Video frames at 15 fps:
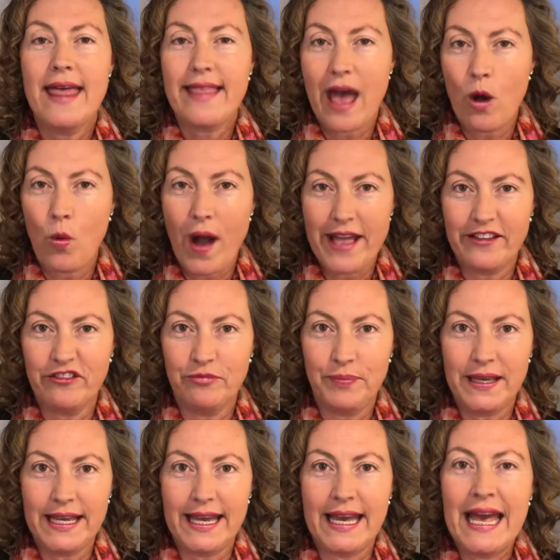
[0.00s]
that way of
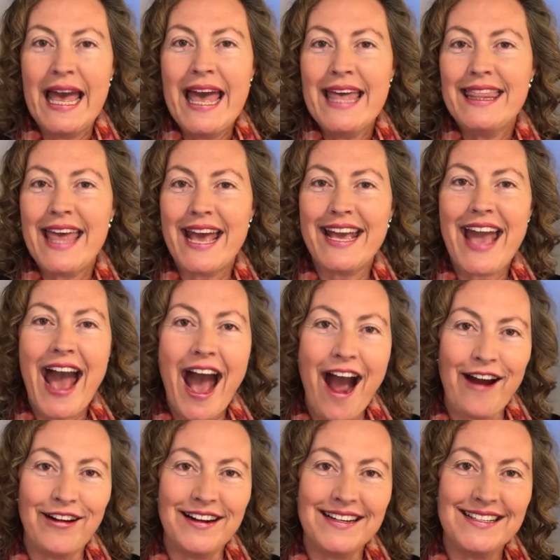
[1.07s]
being, their
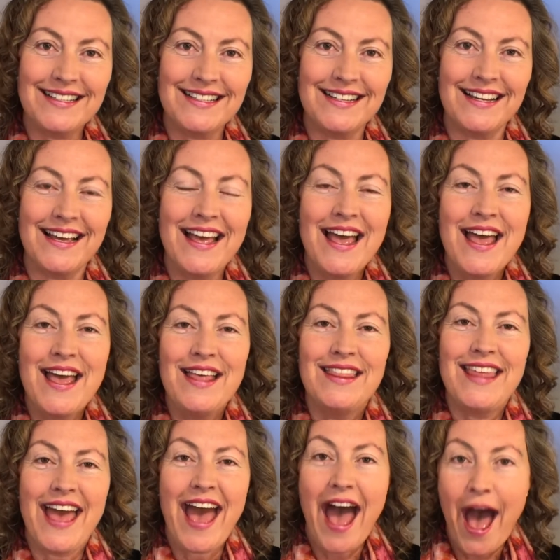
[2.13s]
character,
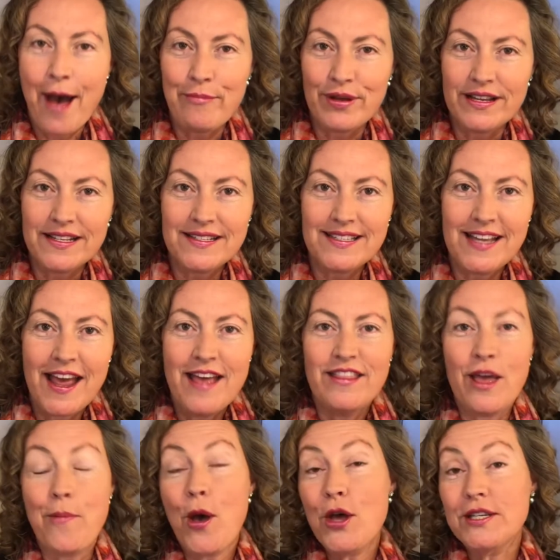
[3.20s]
their habits,
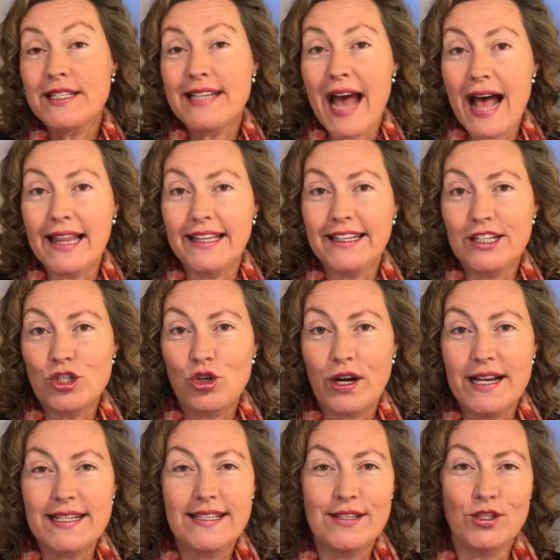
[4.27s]
their personality
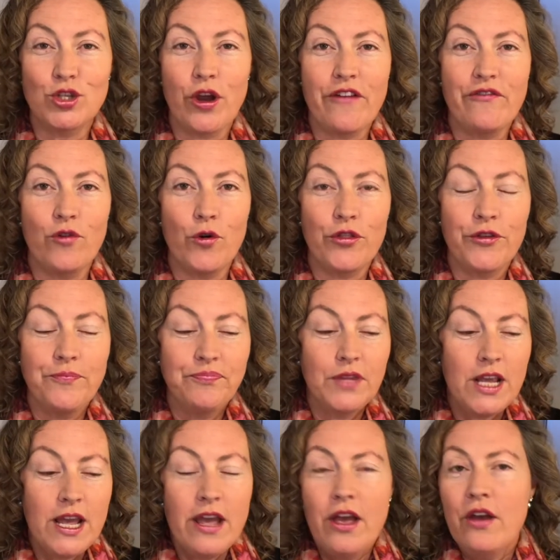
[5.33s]
traits, and so forth.
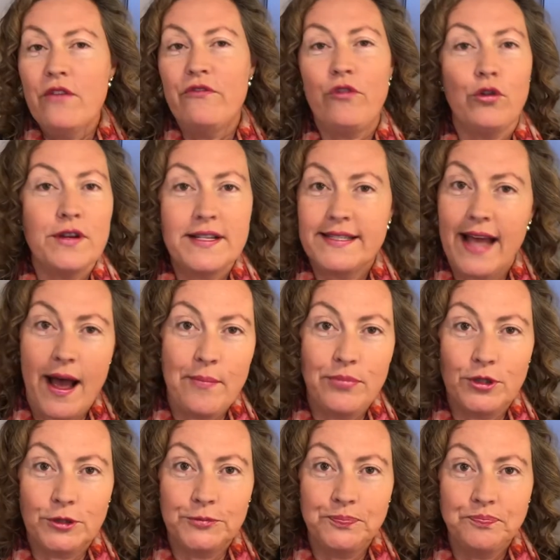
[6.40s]
For
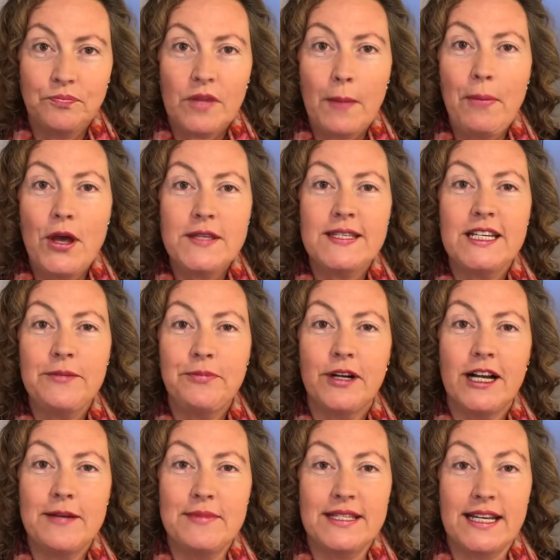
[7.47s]
example, positive
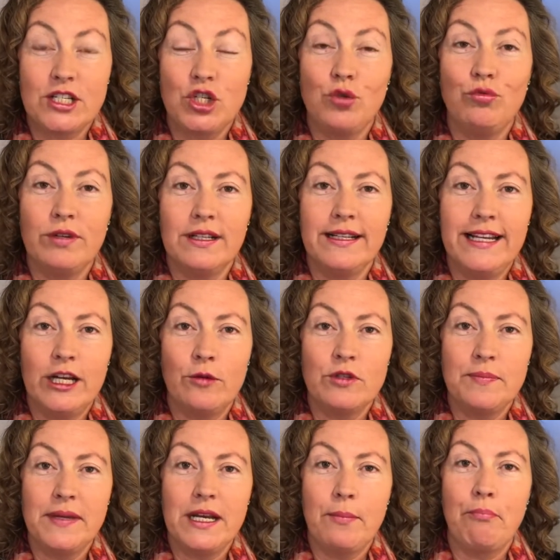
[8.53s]
prime has actually really
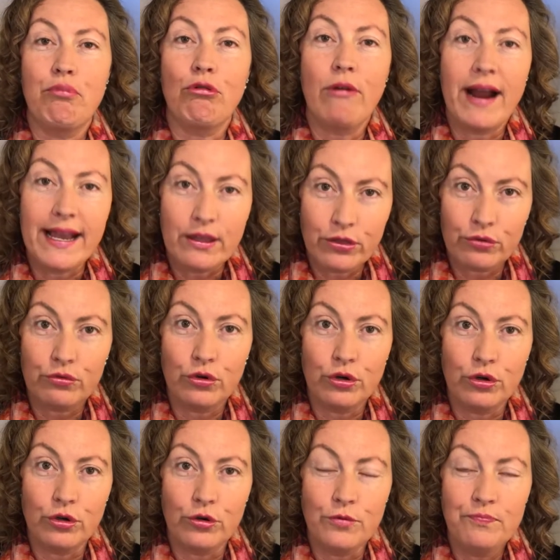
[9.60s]
helped me to break
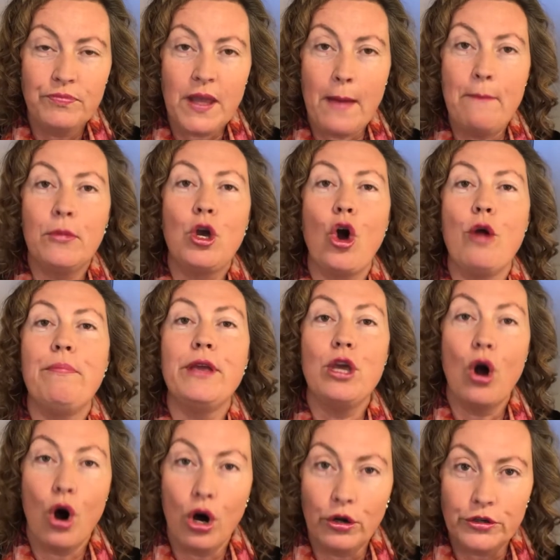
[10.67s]
through and go
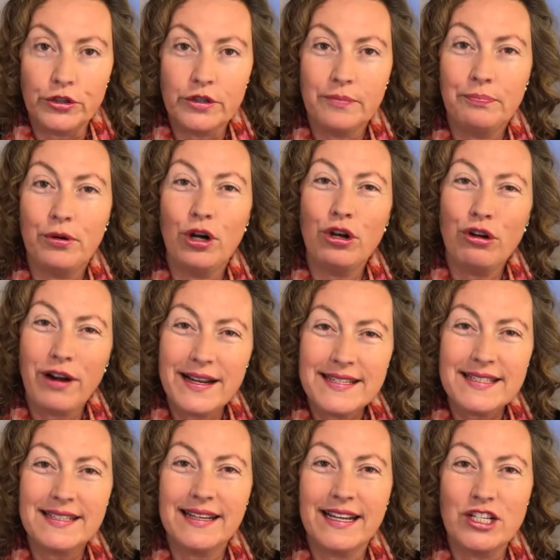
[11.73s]
beyond
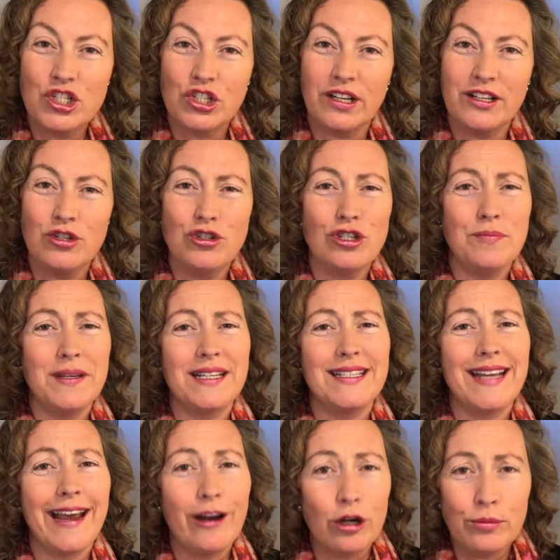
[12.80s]
procrastination. I used to be a
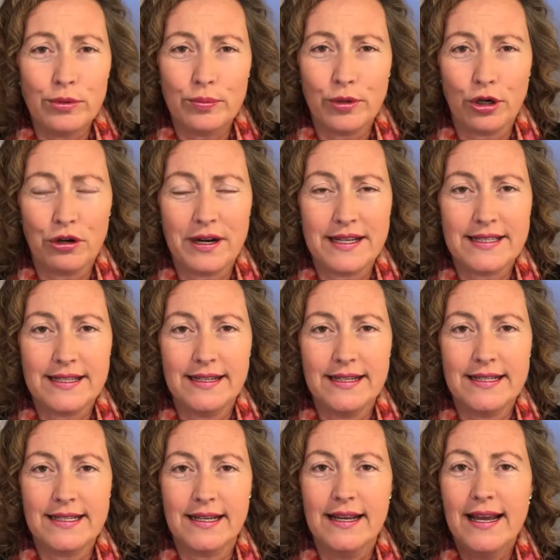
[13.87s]
terrible
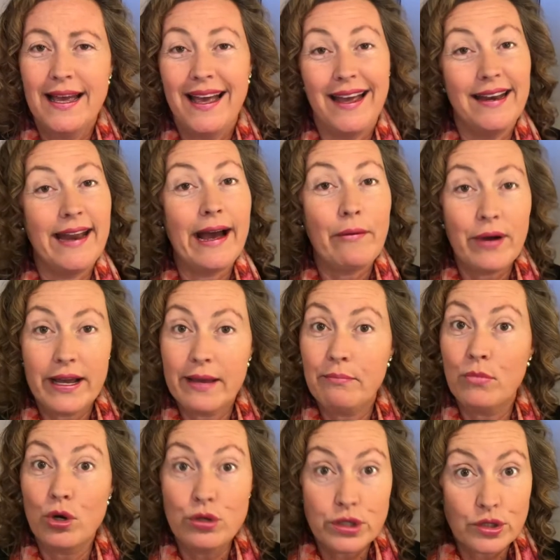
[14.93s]
procrastinator, and now I
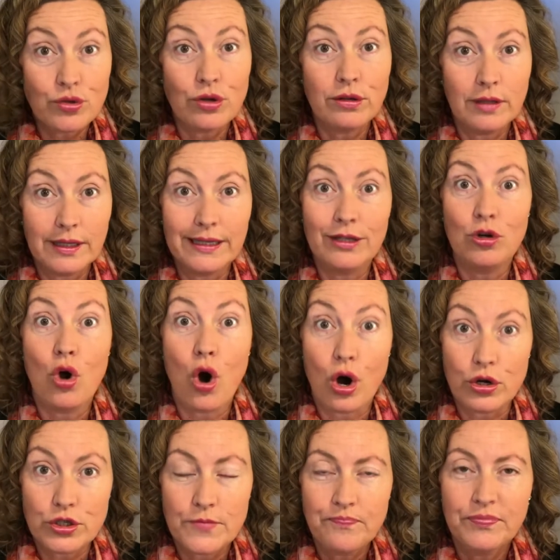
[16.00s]
am most certainly
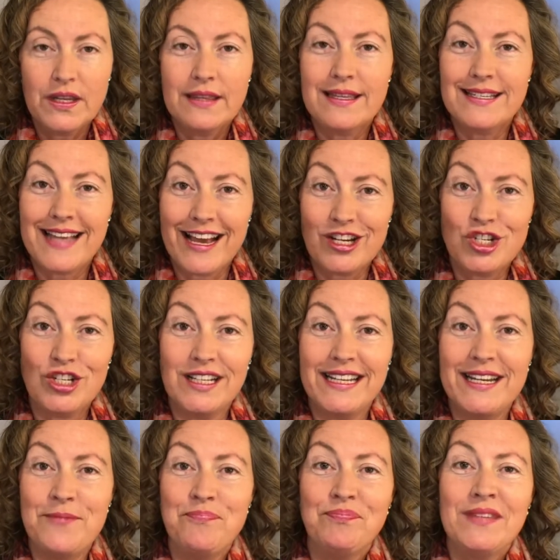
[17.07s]
not. There's
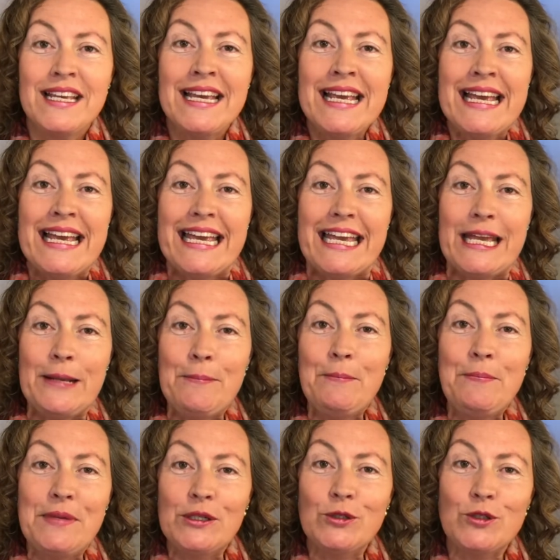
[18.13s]
actually
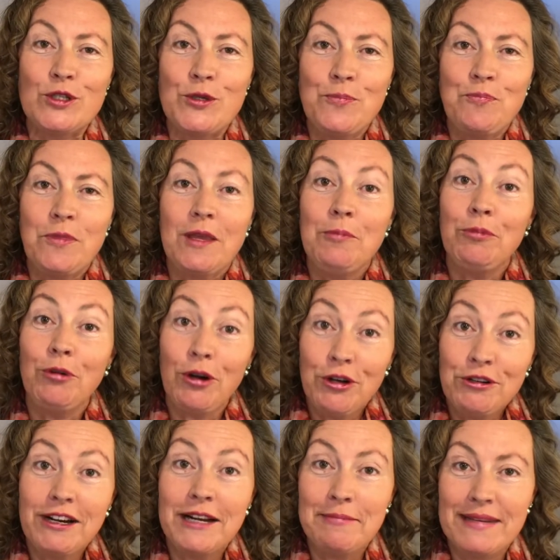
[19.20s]
inbuilt
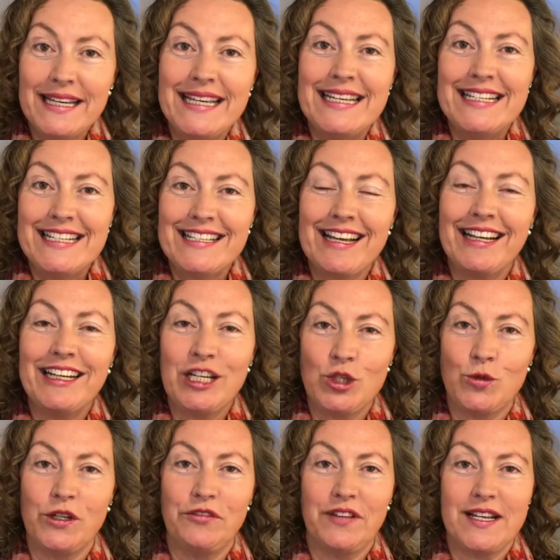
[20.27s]
programming inside
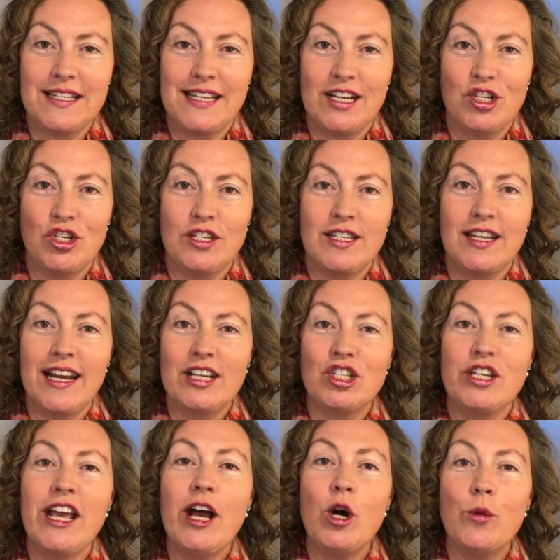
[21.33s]
each one of our sessions that
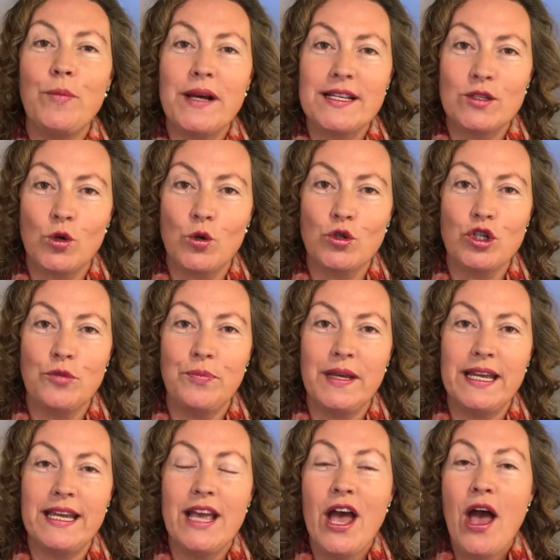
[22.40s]
actually help us all to
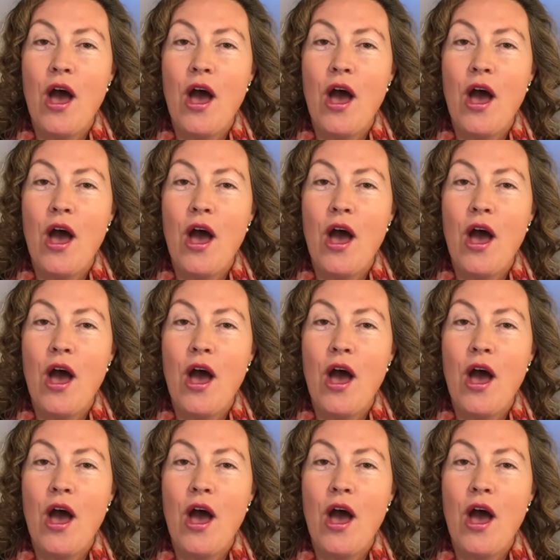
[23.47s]
be